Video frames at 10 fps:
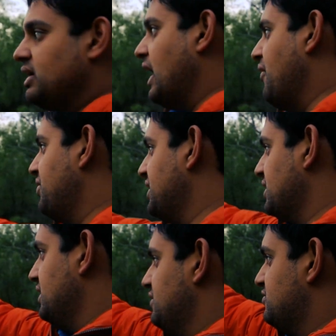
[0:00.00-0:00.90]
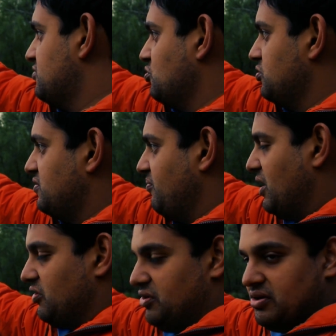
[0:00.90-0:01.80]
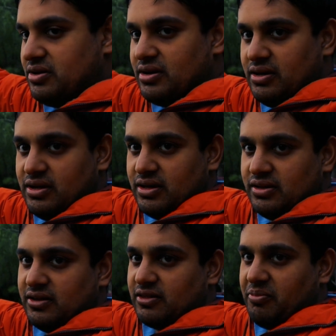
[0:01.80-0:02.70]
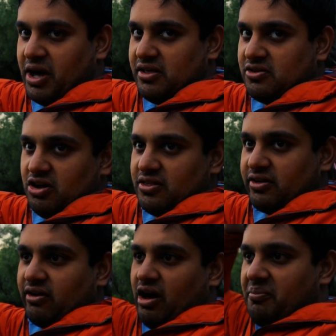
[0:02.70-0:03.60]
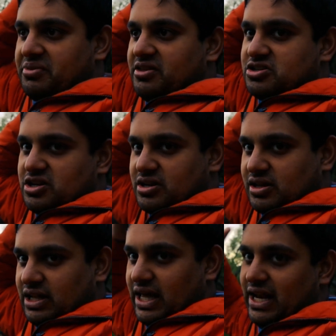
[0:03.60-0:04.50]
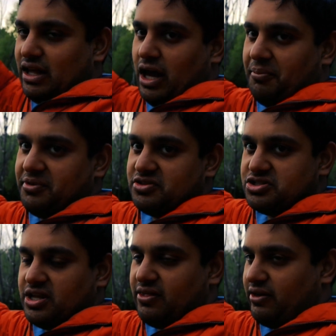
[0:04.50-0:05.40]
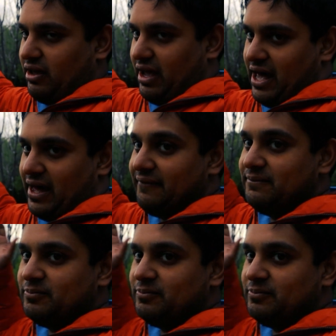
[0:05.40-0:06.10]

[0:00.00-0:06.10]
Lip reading: Everything leads towards the mountain. This is about as good as a composition, clean composition as you can get.